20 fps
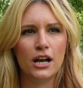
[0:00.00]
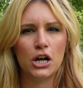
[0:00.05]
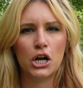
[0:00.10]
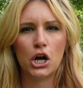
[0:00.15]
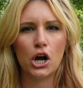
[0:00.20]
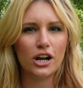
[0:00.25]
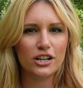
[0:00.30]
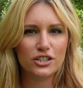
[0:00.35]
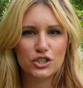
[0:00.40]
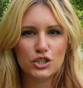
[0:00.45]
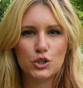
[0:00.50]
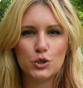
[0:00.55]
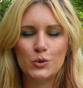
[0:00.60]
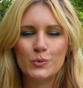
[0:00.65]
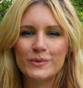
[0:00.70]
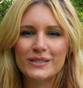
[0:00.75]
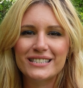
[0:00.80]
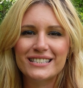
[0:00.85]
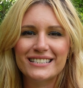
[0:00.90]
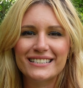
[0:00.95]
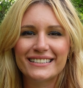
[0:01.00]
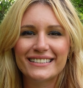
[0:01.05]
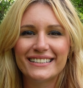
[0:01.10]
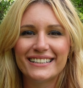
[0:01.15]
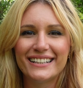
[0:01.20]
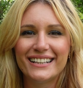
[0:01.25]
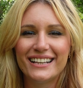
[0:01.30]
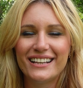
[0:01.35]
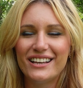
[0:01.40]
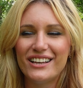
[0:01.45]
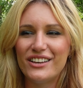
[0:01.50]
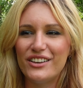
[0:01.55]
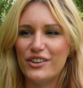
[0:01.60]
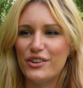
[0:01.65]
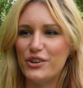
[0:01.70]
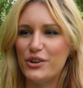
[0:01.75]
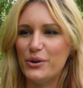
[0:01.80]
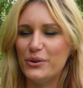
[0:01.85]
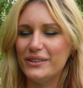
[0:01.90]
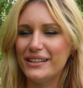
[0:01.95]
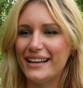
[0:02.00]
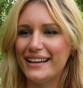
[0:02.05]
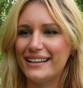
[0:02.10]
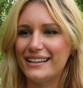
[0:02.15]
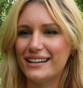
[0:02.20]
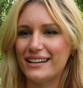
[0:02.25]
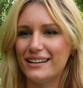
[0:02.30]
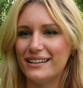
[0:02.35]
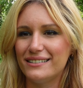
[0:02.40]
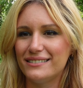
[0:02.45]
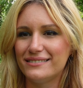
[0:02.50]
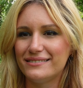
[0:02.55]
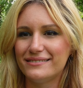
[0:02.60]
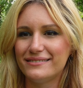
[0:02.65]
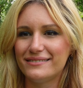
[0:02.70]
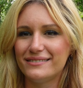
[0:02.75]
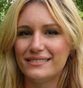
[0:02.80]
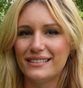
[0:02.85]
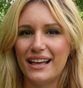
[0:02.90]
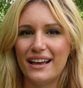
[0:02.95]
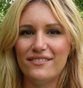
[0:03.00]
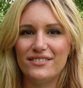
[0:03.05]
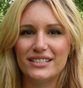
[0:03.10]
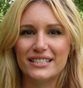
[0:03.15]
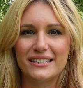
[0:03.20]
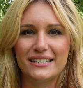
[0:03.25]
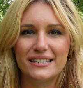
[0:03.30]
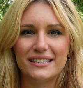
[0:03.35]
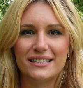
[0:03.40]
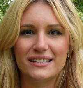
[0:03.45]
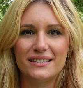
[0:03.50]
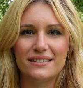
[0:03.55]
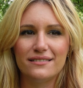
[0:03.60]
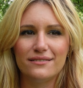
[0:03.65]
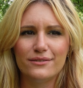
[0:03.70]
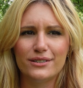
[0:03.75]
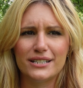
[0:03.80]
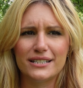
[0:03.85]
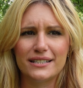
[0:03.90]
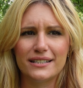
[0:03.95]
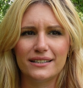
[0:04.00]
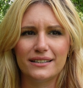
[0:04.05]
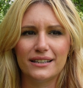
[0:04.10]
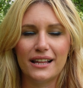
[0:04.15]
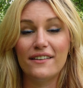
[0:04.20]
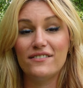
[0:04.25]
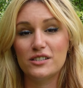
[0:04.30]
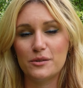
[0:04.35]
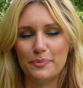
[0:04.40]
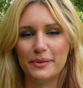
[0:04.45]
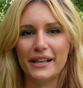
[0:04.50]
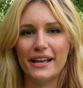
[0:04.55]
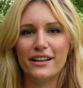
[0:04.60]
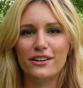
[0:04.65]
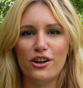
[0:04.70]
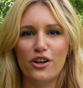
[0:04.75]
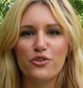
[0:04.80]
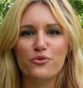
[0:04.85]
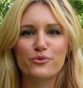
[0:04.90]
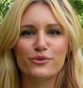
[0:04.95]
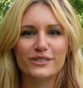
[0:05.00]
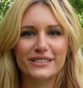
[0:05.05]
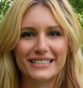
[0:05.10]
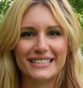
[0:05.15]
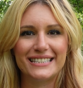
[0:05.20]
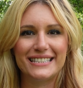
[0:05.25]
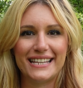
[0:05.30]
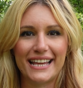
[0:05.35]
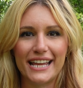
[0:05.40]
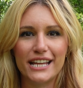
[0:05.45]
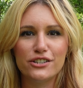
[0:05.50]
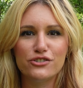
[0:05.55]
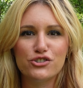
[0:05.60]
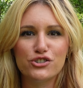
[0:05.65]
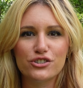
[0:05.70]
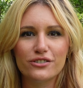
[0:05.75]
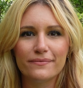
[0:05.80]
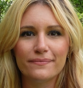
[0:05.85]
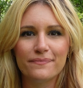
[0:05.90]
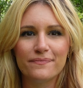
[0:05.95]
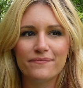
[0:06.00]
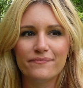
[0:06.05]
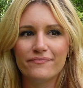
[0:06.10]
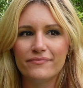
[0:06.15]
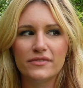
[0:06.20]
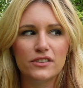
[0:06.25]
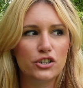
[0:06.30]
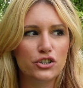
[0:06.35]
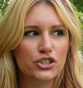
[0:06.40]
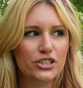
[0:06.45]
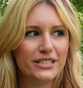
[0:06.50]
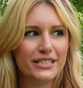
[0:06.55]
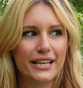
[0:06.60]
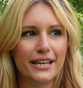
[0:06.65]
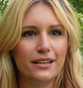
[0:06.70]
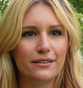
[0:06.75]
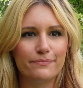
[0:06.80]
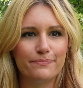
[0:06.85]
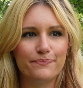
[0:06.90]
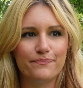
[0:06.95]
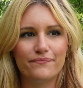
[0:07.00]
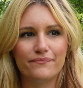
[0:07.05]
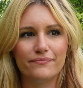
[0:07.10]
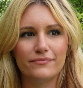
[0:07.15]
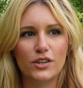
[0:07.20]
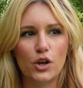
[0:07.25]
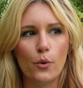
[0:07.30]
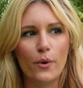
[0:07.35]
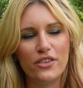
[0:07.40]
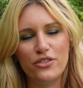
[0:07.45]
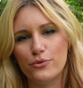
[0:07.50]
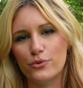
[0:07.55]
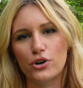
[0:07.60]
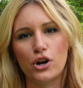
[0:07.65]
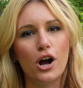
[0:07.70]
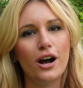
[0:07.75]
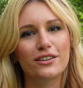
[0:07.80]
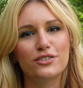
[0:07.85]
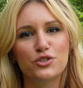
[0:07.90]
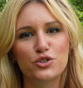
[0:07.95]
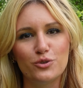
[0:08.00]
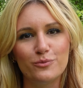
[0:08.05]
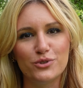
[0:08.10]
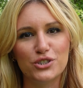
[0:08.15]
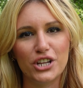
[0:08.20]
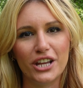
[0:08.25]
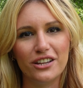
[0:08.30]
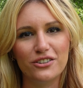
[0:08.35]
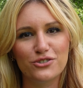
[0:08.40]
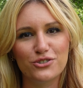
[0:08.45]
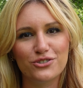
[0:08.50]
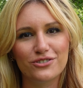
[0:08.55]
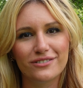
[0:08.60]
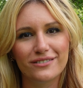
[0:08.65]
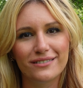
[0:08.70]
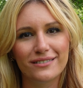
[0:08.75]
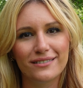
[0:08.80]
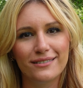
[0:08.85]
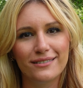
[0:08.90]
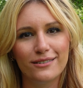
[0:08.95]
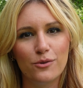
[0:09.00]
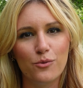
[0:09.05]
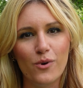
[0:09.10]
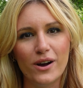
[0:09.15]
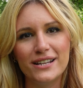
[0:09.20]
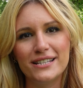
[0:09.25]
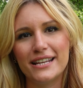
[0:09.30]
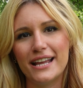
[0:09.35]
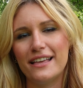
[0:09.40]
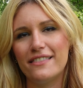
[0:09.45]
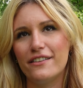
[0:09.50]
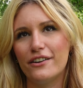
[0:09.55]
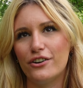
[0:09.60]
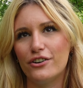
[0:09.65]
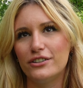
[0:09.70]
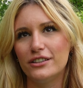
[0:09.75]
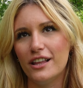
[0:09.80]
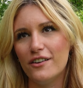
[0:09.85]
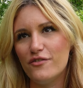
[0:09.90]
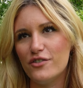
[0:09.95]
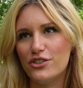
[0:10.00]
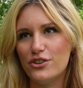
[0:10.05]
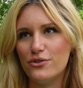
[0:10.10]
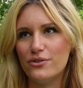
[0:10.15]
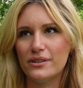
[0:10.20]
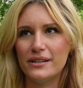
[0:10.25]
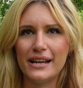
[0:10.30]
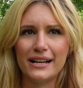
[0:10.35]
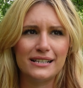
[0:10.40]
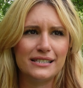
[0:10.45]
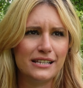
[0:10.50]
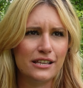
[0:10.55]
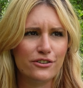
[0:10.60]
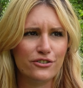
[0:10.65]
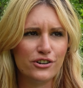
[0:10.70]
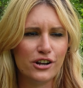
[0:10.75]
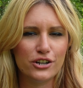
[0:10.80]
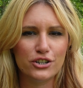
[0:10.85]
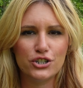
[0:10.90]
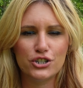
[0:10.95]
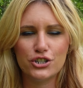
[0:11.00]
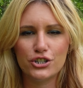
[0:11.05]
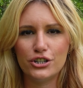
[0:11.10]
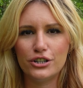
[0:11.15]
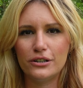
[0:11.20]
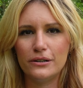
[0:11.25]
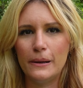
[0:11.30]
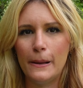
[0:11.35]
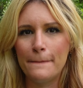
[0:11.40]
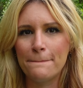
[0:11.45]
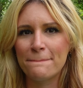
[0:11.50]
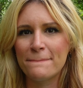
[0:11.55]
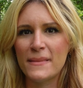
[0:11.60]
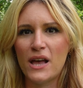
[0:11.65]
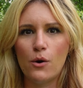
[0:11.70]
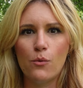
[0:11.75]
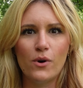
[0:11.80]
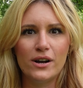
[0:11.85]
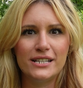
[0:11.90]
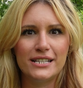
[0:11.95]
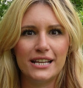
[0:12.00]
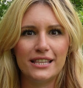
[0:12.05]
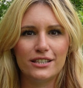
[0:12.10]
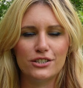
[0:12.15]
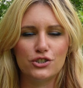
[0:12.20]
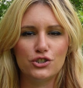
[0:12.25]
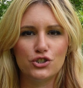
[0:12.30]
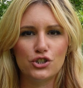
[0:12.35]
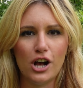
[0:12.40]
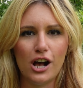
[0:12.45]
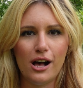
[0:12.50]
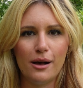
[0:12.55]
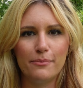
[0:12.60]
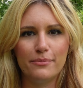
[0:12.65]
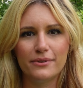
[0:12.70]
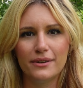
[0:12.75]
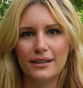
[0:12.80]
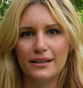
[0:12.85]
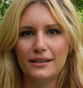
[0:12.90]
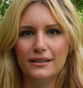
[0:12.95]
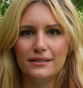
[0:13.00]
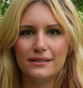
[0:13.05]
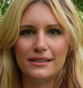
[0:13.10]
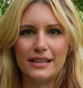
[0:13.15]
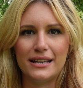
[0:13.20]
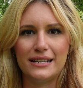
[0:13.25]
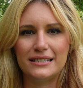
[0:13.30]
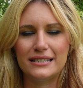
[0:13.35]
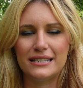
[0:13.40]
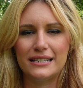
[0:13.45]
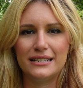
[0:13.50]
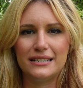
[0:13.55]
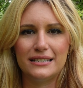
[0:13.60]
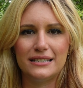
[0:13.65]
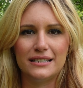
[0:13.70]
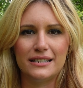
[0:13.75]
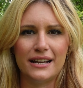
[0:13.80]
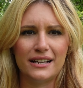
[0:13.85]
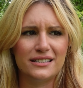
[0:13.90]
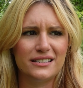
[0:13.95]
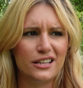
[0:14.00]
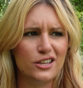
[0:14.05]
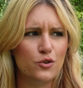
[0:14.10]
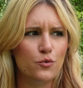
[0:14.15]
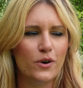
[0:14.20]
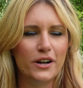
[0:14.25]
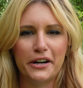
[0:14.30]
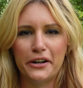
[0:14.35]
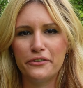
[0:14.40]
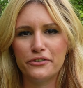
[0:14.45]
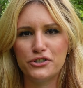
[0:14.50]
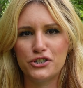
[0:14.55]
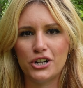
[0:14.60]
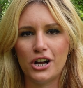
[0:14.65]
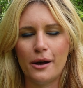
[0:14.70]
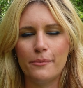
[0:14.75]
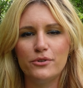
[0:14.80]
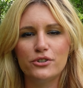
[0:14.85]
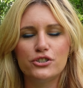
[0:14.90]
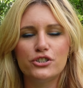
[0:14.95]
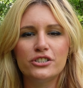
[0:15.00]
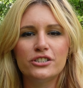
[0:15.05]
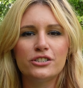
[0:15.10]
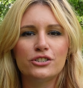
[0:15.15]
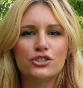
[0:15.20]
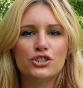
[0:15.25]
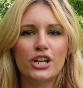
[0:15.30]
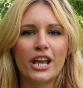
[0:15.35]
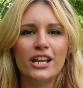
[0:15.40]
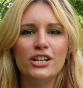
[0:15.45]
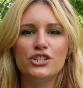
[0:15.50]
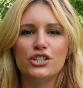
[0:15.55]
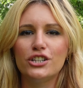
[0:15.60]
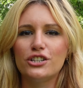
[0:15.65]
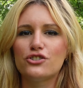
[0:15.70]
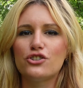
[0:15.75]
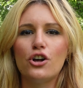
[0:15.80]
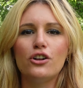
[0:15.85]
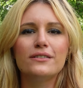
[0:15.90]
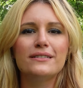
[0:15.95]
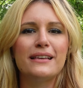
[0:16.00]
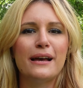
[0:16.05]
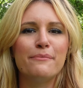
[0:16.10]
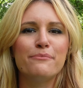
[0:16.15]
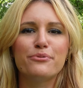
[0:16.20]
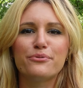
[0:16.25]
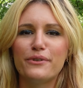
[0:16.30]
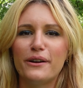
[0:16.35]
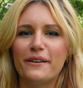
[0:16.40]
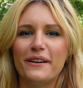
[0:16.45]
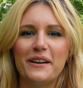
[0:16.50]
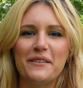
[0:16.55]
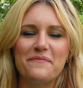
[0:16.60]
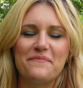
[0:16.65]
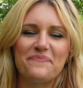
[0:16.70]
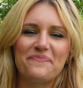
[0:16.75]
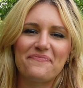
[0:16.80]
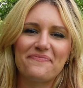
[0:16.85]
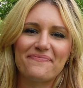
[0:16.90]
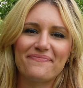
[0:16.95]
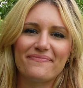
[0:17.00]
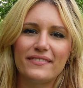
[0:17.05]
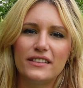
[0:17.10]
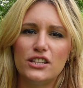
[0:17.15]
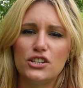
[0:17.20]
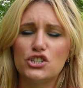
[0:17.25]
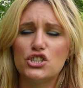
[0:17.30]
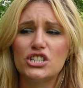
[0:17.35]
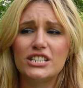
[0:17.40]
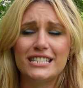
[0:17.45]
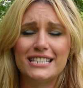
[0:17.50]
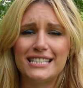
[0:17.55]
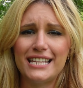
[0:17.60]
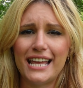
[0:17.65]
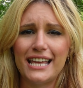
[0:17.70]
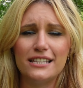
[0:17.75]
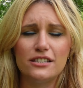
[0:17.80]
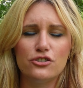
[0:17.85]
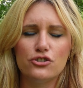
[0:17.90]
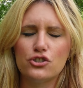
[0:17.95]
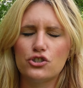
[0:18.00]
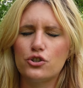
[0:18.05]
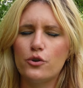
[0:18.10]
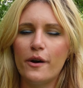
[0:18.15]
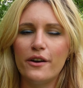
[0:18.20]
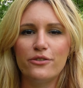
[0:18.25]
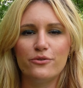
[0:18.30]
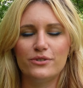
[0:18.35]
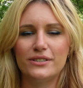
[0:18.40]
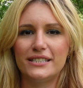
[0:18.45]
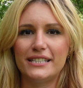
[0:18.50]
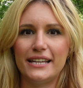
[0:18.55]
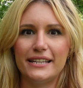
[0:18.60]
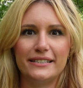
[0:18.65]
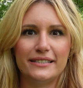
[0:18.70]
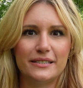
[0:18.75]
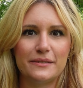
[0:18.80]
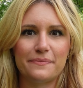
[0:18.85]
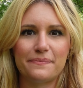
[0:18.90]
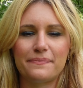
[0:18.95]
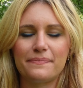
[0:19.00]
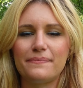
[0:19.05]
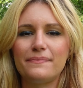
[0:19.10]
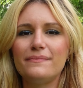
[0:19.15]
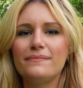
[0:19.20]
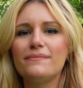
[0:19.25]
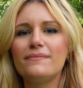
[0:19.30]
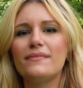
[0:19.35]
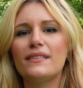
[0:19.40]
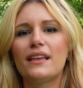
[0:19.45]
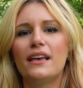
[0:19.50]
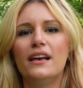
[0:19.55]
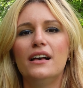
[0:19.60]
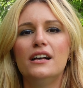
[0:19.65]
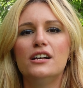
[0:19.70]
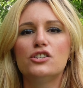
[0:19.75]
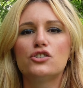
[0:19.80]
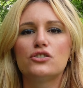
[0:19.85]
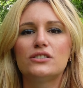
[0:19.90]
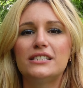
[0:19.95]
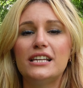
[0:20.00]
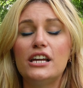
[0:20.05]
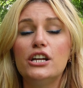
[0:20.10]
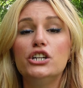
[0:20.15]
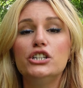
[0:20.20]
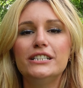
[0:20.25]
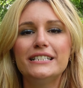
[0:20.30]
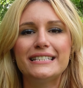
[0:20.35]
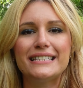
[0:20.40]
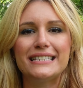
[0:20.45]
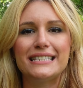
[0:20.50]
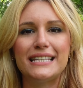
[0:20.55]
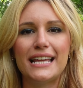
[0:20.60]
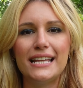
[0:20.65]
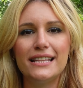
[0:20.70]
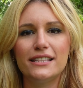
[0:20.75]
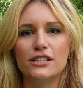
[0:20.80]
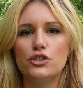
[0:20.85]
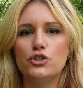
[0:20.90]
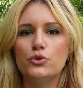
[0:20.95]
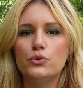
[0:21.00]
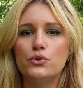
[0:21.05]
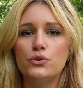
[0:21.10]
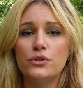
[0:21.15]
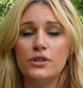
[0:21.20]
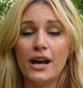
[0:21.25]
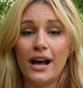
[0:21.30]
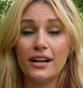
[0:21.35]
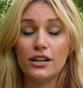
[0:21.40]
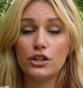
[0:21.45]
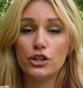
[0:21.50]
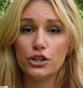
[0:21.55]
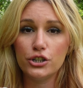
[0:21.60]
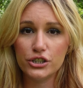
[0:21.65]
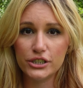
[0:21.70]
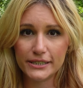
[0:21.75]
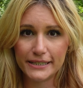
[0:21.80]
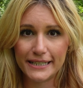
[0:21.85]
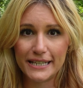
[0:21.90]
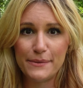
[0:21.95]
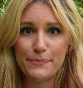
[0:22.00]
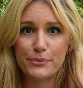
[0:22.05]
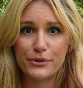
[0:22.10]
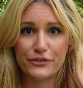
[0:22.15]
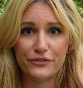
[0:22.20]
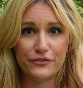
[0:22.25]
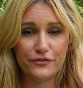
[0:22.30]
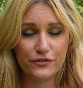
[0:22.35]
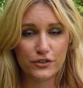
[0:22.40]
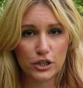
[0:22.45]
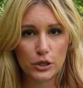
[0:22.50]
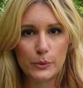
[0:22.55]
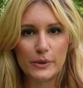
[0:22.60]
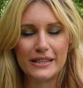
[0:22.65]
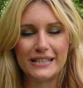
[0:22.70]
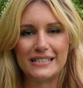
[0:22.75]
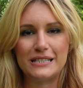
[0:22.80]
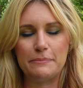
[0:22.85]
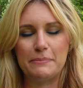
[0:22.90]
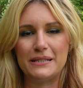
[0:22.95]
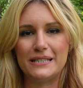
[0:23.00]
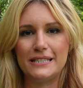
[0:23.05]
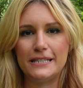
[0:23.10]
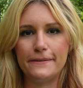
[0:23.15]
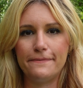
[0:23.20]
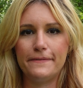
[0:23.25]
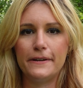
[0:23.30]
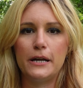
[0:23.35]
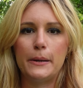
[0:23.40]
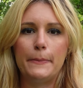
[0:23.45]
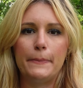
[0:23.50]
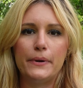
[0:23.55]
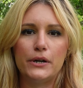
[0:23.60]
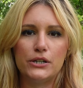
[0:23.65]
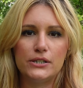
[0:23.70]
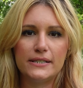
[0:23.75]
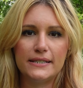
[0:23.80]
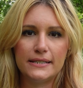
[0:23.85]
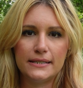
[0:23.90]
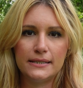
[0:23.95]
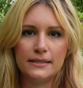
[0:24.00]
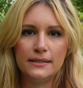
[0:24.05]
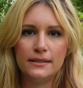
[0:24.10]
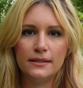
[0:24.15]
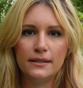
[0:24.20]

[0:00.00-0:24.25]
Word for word: costumes, you know, like uh, life's, a, what is it? Life's a play and all the world's a stage. They're just like going through a costume change. One day they're in love with you, the next day they're not sure. One day this job thinks this, the next day you want another job. You're just changing. It's all temporary. It's just states. You're just going through states. So say you're in a state that you do not currently prefer with a specific person,